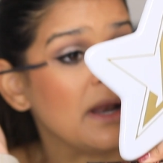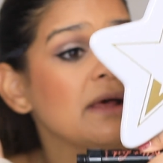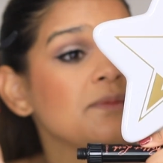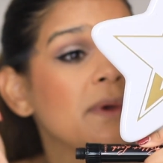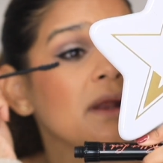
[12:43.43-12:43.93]

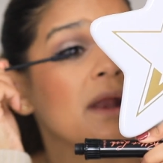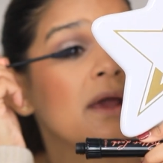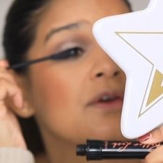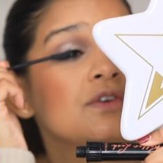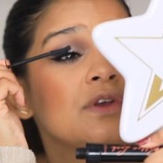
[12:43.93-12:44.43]
last minute. I
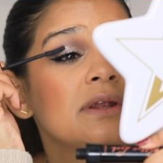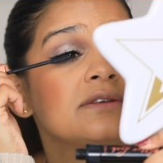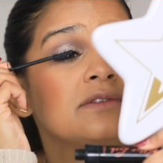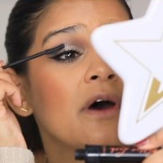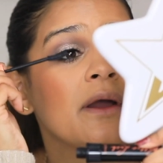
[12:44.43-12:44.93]
usually
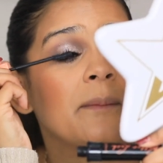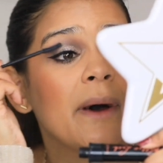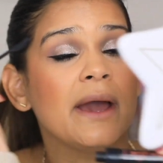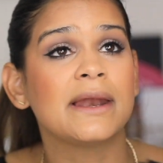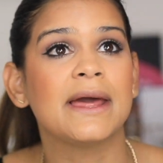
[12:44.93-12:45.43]
start
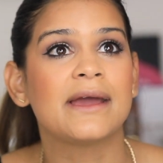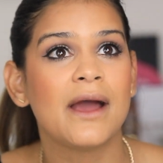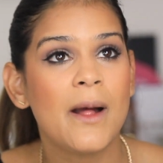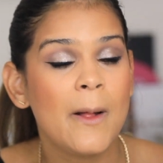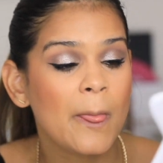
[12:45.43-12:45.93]
buying like
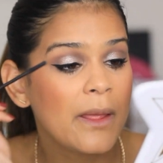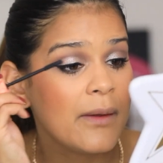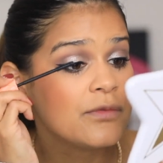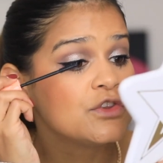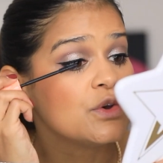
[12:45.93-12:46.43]

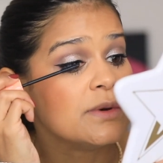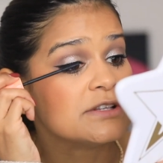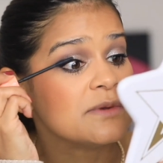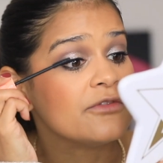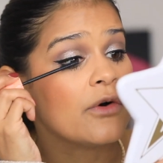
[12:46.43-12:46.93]
2
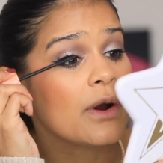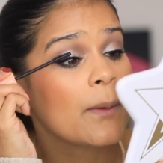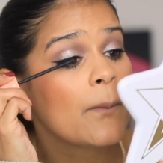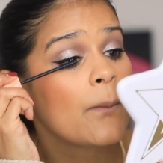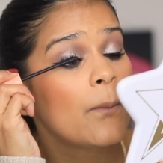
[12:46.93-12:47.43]
weeks before.
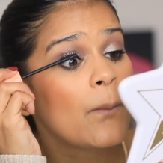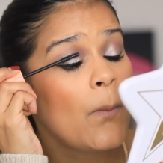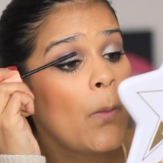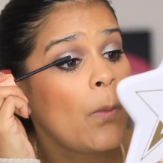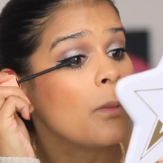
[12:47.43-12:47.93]

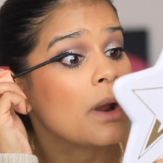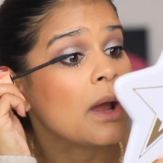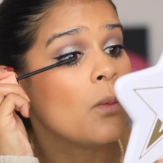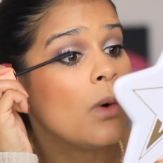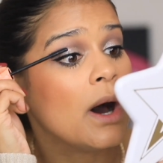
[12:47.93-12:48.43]
But
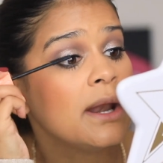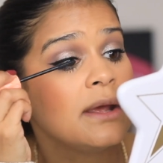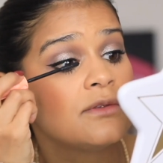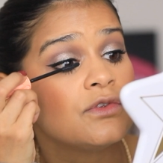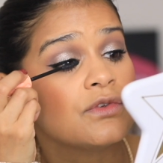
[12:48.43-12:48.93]
I
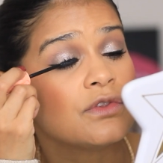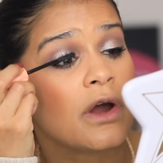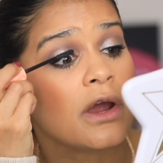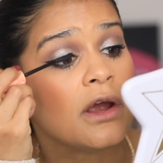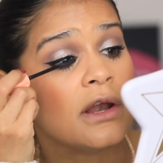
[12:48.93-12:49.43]
wanted to
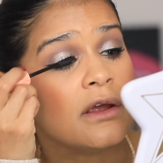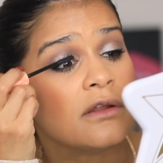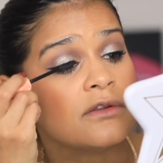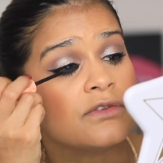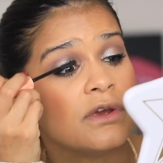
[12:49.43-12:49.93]
start earlier
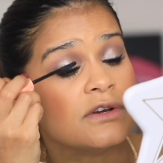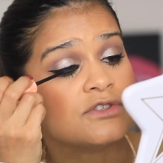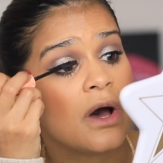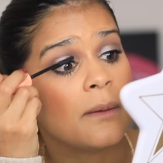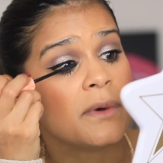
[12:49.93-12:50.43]
this year,
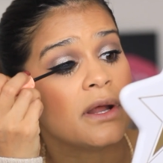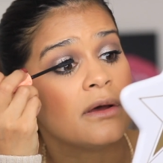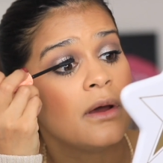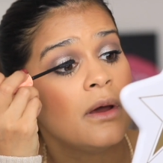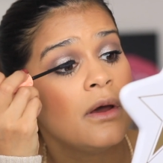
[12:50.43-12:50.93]
so I'm
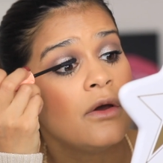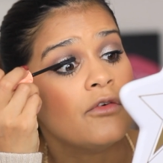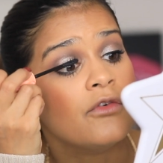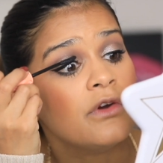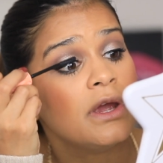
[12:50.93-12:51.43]
gonna
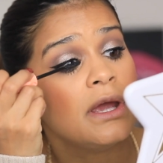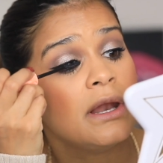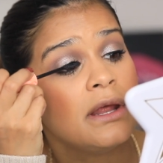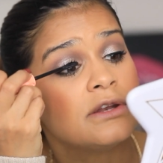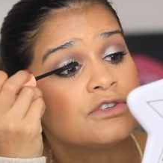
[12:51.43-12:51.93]

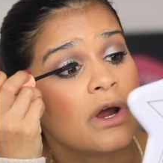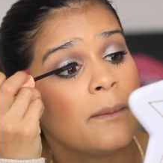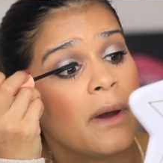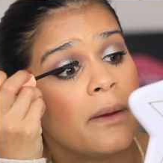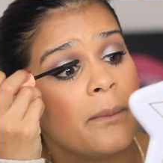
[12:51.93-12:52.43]
really try
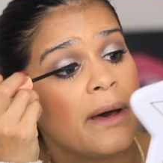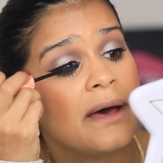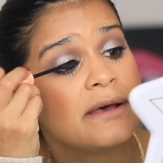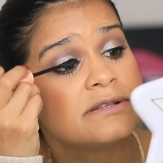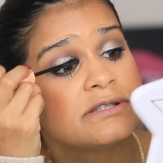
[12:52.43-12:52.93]
my
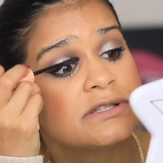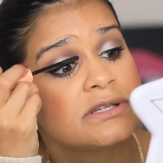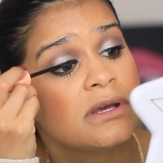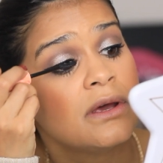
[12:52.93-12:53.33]
best